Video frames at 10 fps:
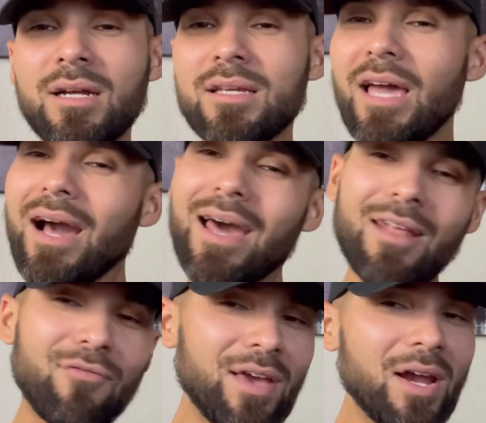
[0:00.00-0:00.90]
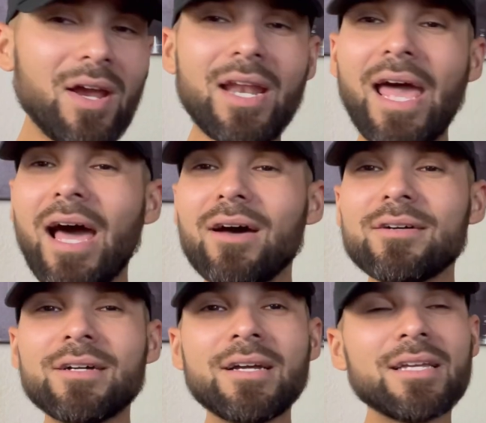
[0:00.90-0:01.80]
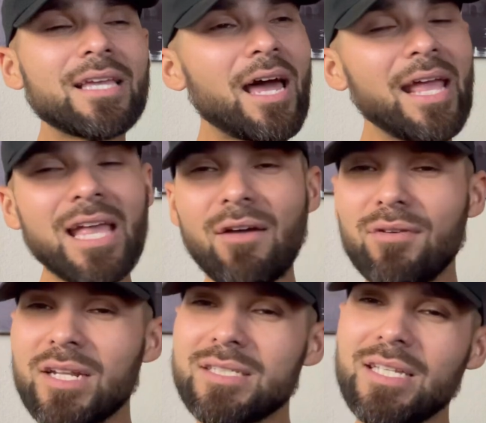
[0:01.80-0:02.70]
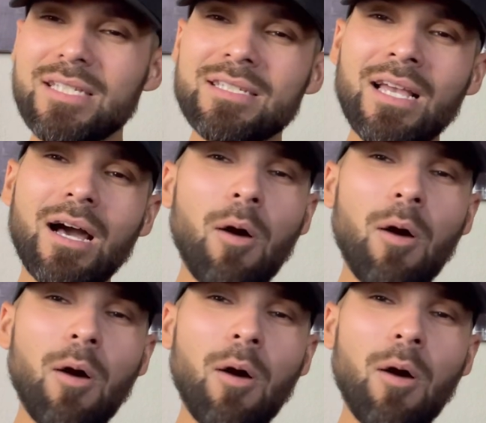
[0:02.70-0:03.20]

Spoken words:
Y'all got to figure it out. Y'all ain't giving us these